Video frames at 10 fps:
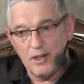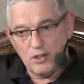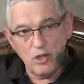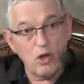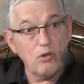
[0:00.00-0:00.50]

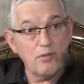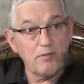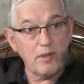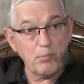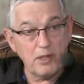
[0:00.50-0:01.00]
No,
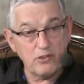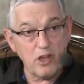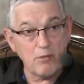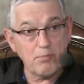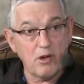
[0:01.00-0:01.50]
they play
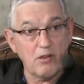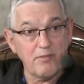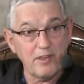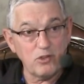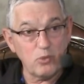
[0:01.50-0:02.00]
softball,
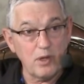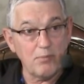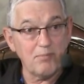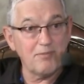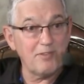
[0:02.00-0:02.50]
they
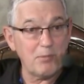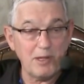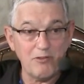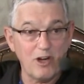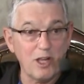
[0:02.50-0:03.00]
swim, they play
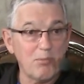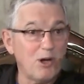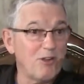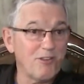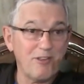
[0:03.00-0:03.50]

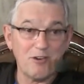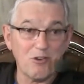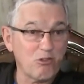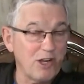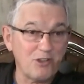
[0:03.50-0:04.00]
volleyball. They're
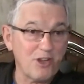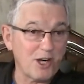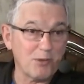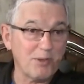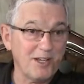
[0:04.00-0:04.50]
great
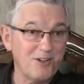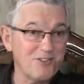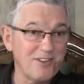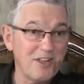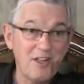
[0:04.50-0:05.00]
soccer
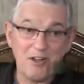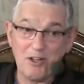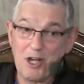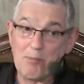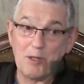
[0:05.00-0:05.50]
players. A
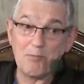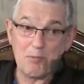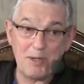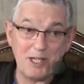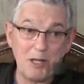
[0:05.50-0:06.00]
couple of them are
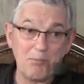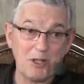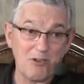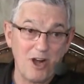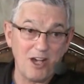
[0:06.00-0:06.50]
picking up
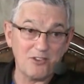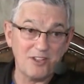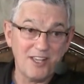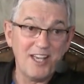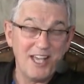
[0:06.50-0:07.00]
lacrosse,
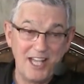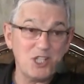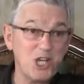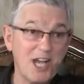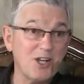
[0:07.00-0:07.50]
and
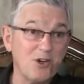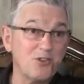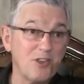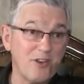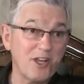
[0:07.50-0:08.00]
Jack goes
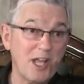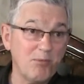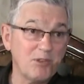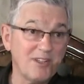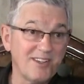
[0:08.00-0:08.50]
to their
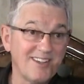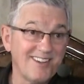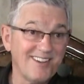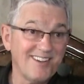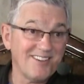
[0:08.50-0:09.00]
games.
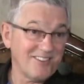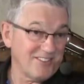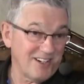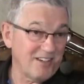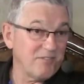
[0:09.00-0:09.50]

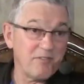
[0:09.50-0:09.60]
Right?